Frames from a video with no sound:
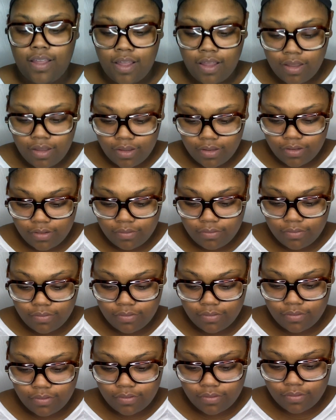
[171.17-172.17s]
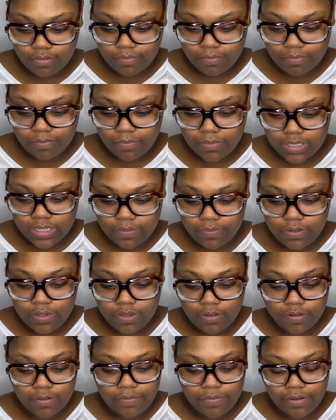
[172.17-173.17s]
Oh, definitely
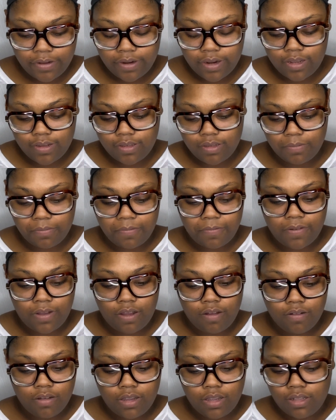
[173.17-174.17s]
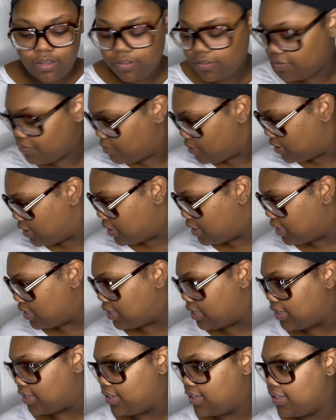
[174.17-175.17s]
gonna figure out some fall colors with
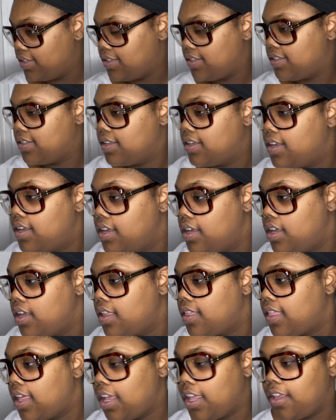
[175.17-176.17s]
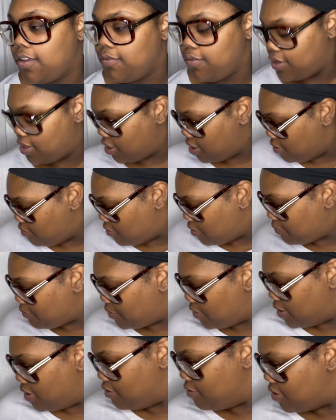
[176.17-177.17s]
this. Thank you, Huda
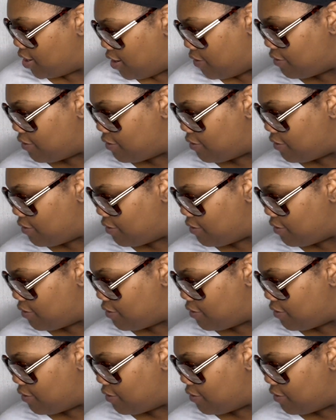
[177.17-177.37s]
Beauty.